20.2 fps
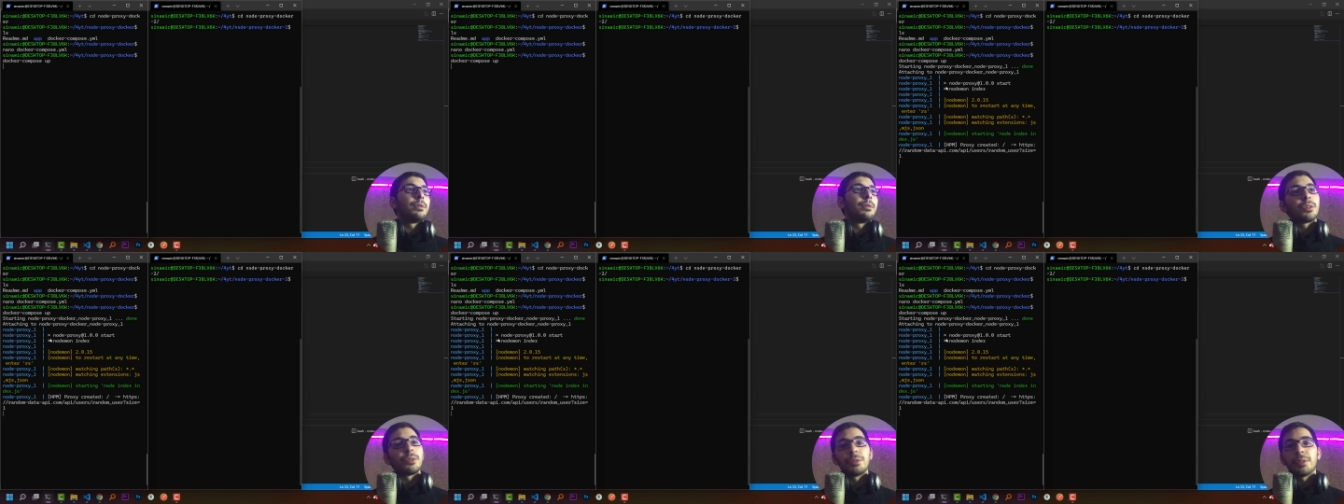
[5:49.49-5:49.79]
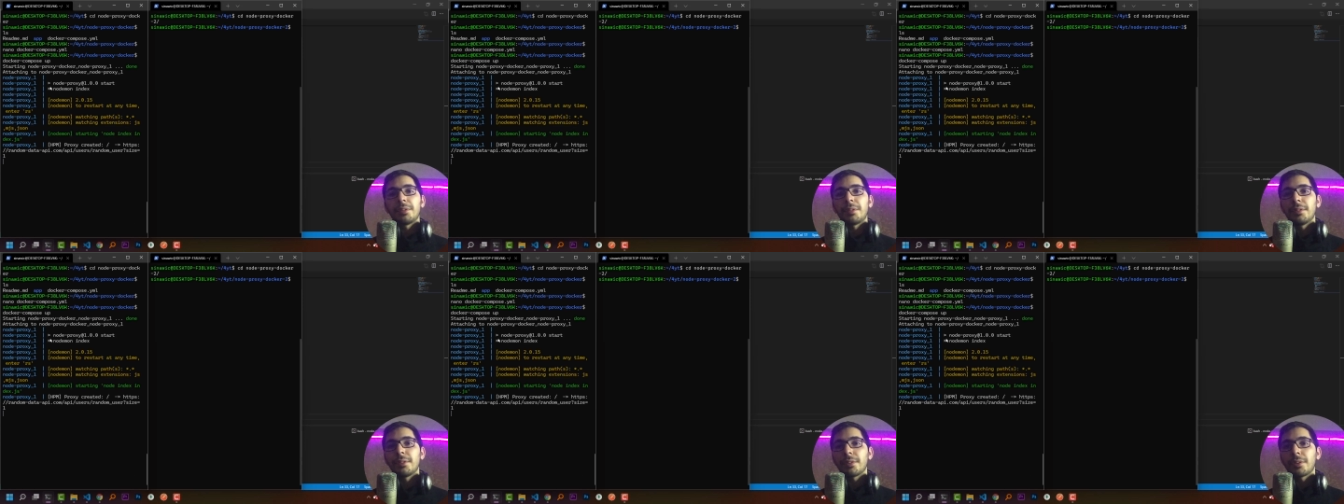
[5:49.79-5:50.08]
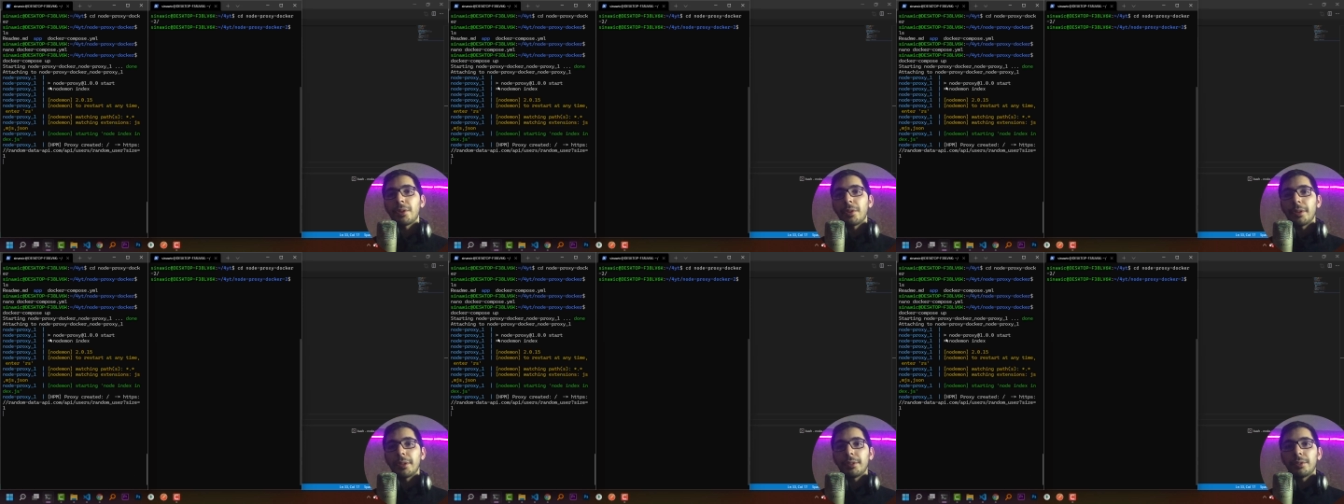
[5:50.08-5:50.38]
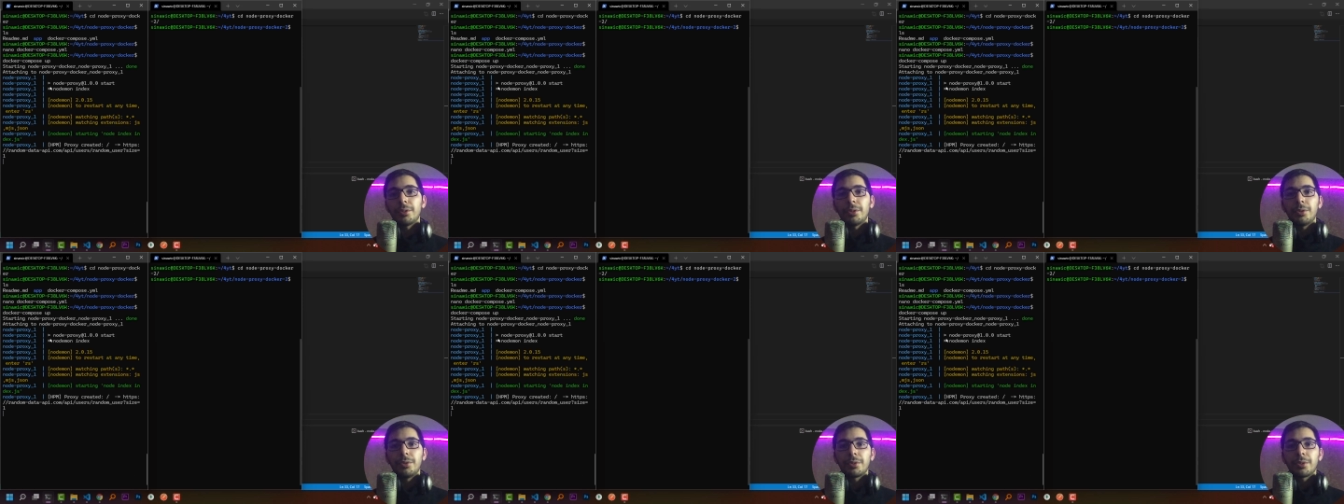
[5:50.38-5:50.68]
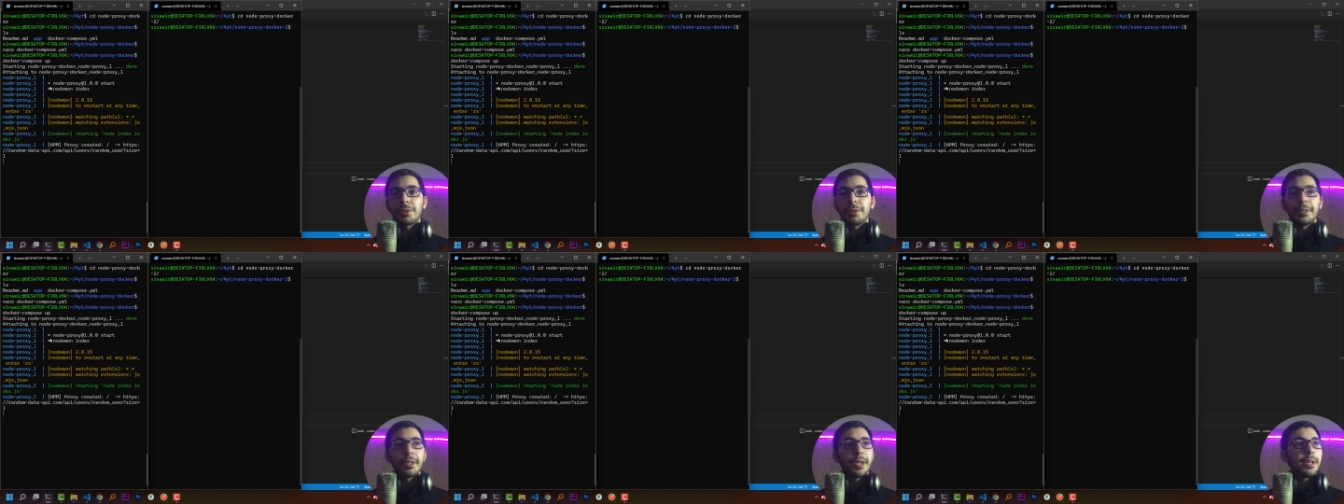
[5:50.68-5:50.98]
So this is going
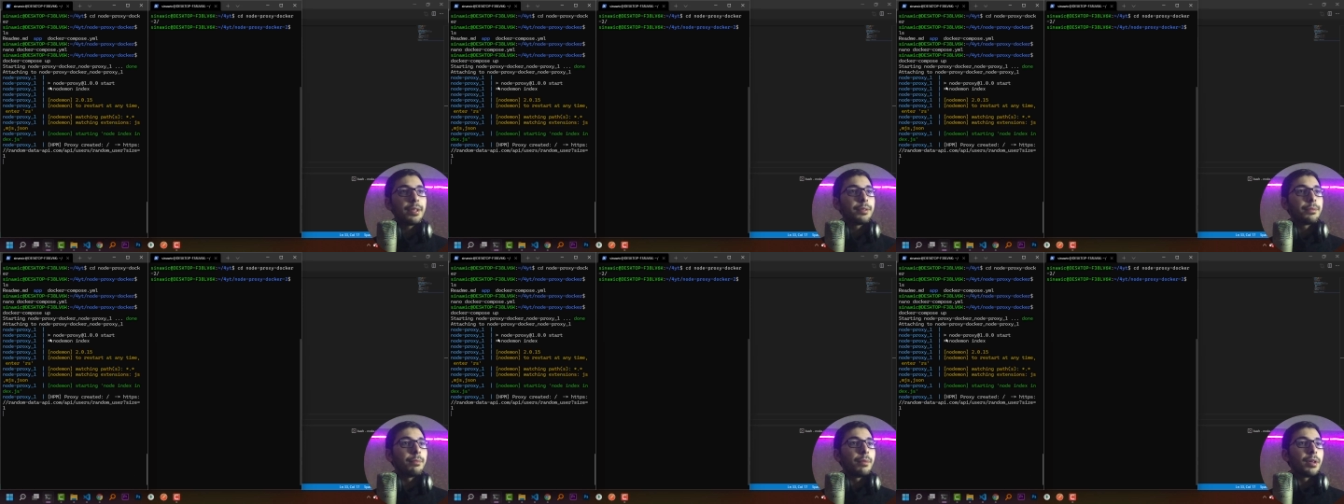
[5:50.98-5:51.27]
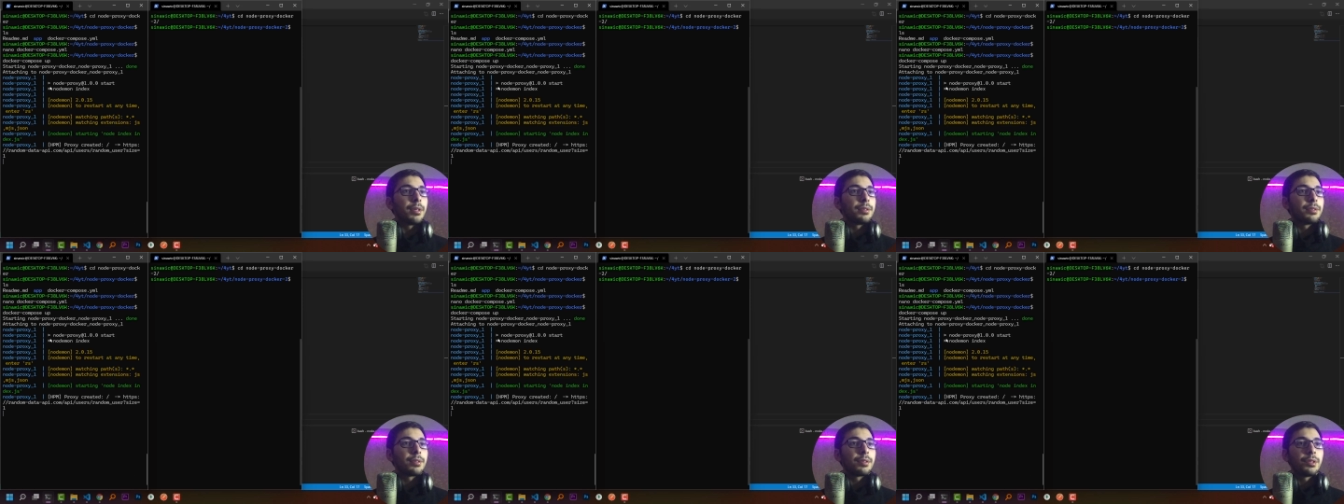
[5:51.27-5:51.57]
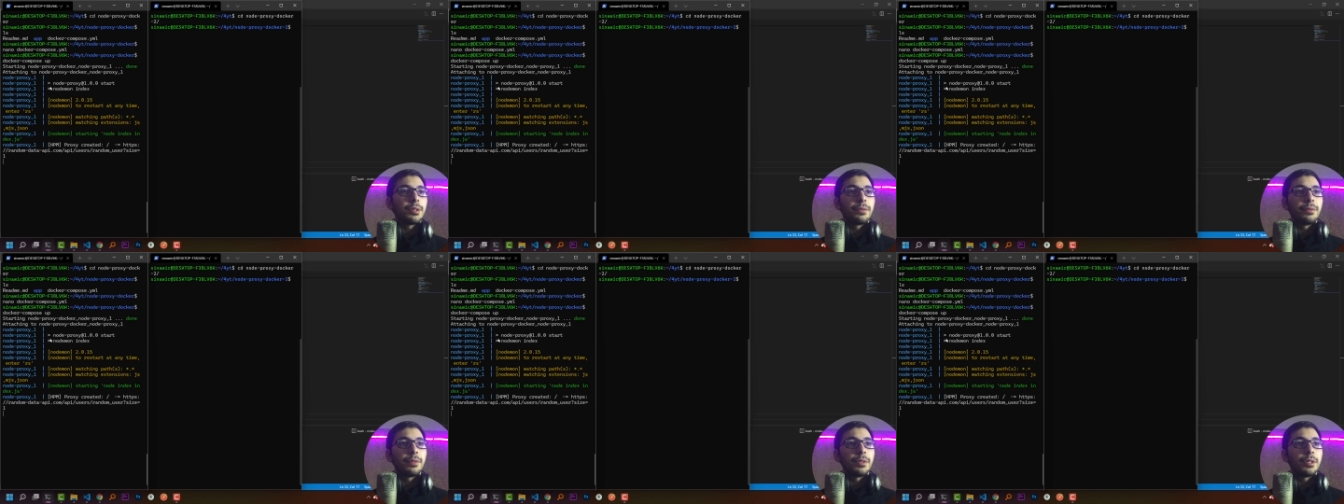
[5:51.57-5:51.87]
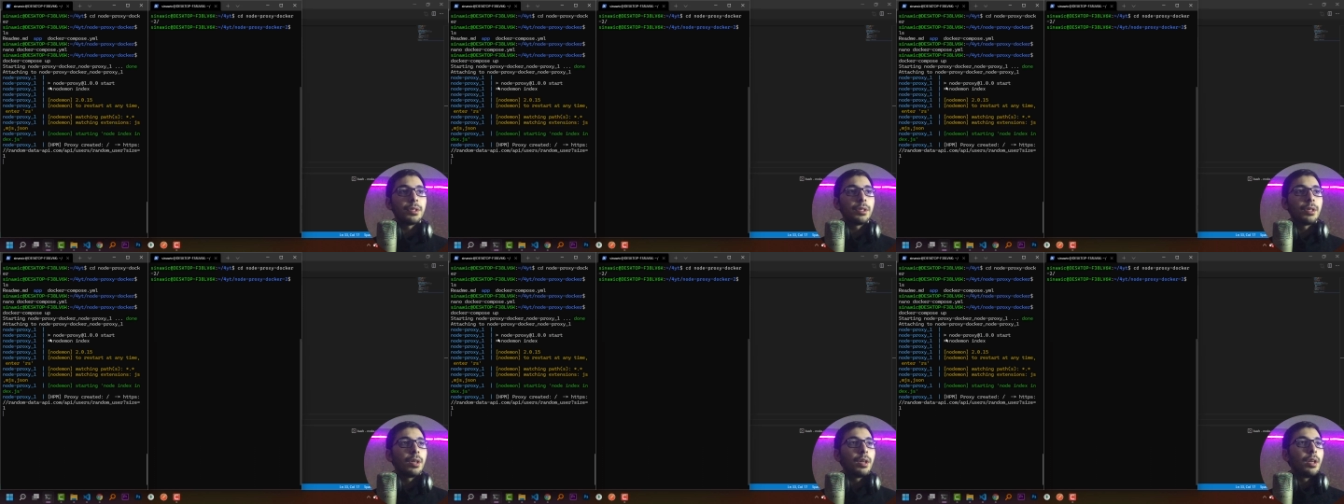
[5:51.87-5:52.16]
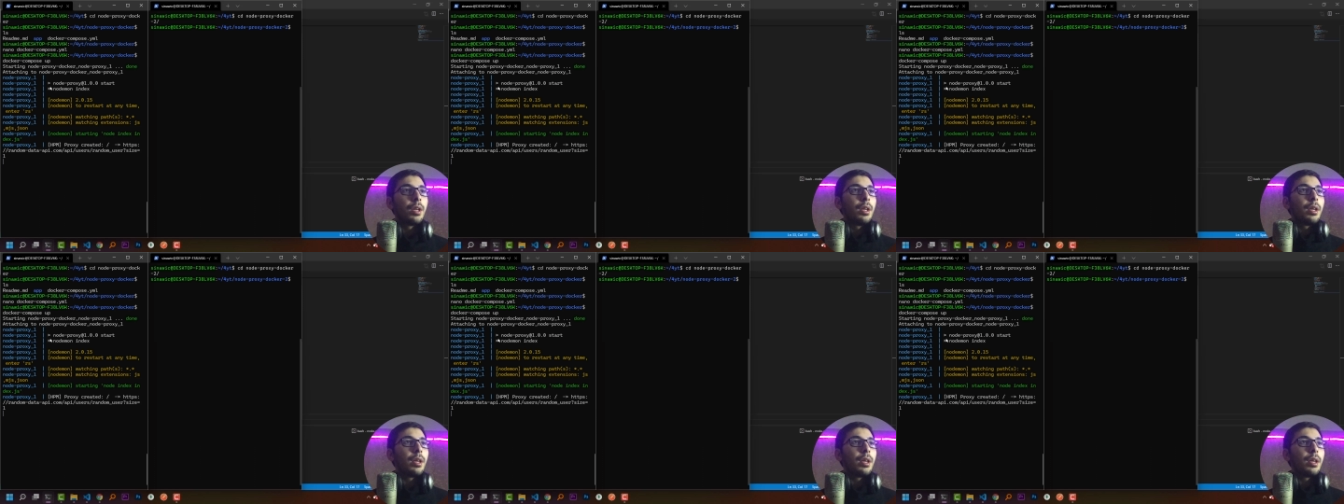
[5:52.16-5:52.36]
to create my server